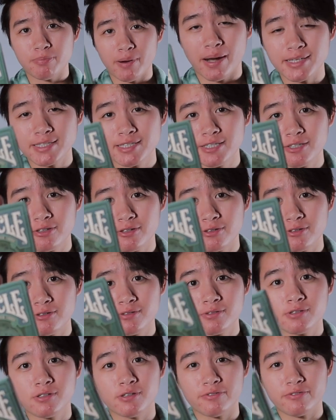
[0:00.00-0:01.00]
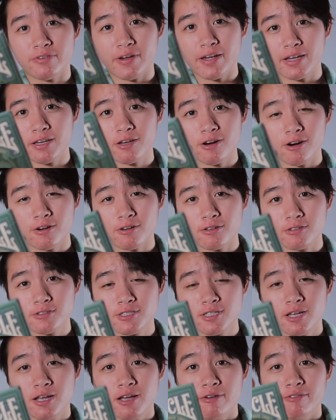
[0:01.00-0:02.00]
Bicycle the Fae
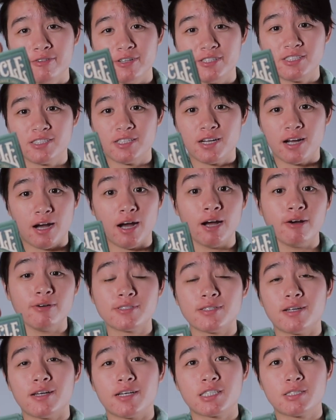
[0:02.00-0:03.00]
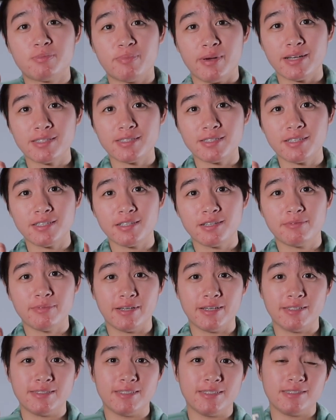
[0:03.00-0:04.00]
cards, which I was not expecting
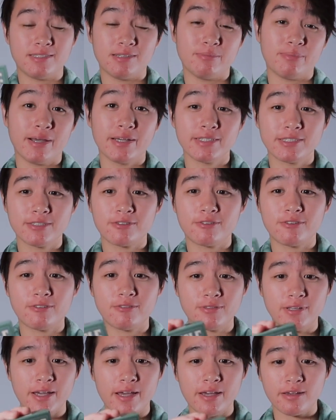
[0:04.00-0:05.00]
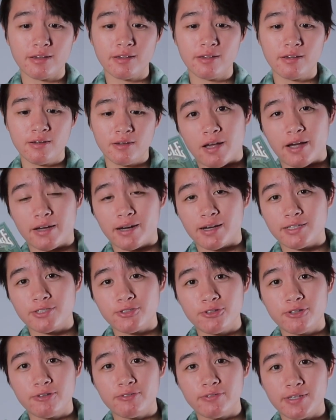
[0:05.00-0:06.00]
because it's the bicycle deck. I got
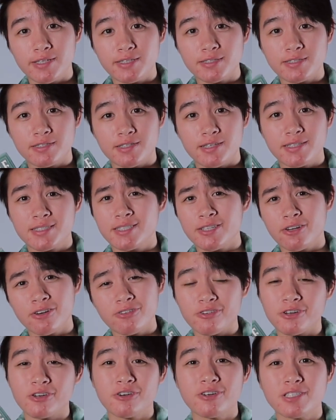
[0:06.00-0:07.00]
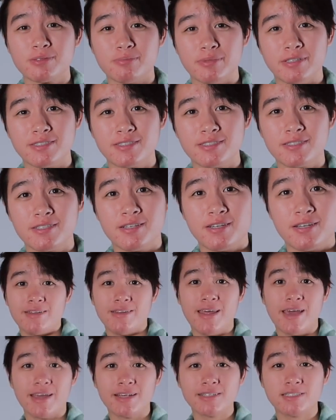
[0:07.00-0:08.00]
two of these this year for Christmas.
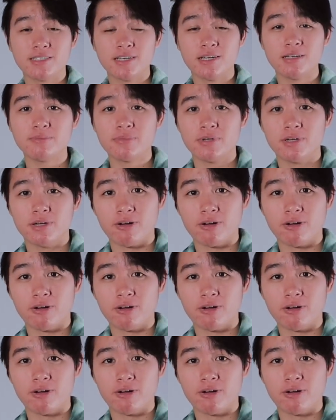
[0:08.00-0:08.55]
Next up